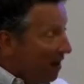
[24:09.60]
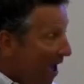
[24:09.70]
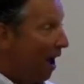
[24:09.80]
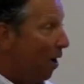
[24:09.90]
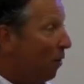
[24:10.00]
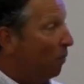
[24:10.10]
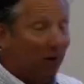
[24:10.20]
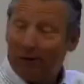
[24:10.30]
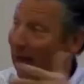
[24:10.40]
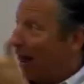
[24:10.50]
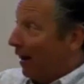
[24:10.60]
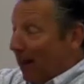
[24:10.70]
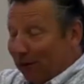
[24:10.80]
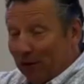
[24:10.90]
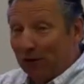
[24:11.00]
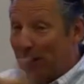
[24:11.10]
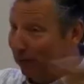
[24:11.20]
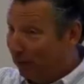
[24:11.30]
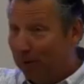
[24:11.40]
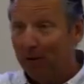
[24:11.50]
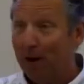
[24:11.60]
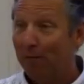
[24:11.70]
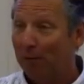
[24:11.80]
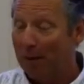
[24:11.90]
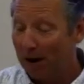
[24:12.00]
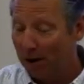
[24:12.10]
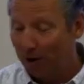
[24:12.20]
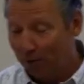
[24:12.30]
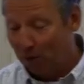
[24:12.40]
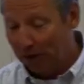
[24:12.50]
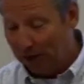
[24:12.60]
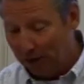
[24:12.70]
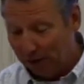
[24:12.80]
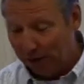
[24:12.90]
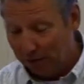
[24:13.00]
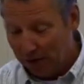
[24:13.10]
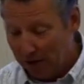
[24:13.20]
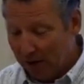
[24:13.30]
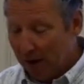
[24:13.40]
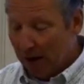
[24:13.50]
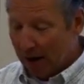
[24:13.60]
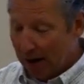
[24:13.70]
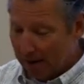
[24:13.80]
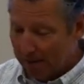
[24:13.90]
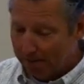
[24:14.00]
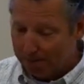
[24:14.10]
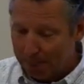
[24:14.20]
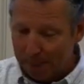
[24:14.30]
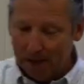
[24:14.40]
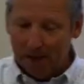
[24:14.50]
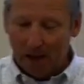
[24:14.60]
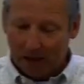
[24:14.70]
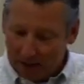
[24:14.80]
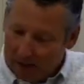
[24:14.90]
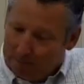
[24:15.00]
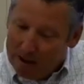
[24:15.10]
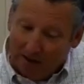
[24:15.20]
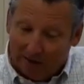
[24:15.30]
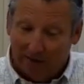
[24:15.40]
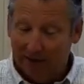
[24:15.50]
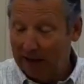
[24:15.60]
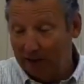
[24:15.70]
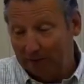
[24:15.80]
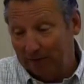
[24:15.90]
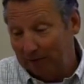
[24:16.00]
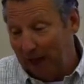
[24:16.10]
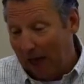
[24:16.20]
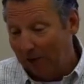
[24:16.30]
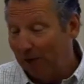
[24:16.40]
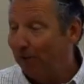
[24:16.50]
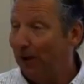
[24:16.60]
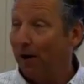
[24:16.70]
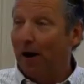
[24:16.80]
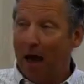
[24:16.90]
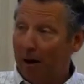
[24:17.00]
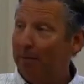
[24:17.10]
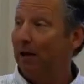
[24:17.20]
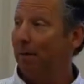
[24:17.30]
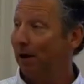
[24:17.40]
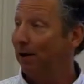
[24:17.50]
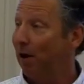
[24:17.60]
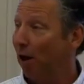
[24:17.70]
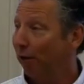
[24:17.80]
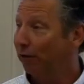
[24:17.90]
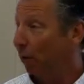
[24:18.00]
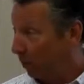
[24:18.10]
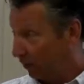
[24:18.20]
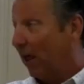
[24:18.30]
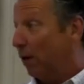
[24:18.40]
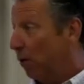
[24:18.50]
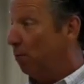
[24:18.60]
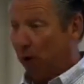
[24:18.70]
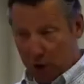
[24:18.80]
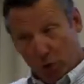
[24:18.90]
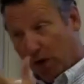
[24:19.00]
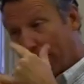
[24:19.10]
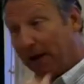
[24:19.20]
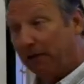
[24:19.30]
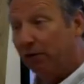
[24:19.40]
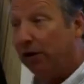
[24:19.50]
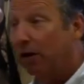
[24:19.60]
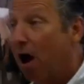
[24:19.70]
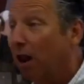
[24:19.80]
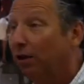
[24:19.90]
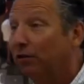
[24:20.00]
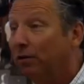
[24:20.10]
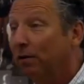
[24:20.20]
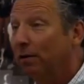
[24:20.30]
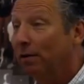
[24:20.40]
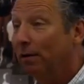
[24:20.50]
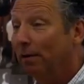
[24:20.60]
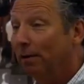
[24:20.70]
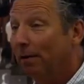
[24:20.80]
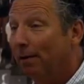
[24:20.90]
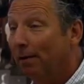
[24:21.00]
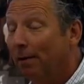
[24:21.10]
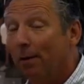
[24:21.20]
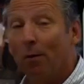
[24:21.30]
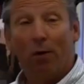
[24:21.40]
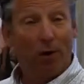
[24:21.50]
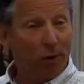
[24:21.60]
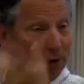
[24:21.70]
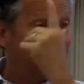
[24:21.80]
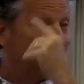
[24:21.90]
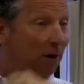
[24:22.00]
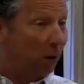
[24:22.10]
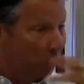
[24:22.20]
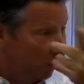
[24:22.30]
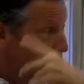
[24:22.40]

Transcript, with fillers: But now, what adolescence has been around for about 120 years, uh, a kid basically has, has to figure out how to become an adult. So we'll say to him, What are you going to major in college? Well, who are you going to marry?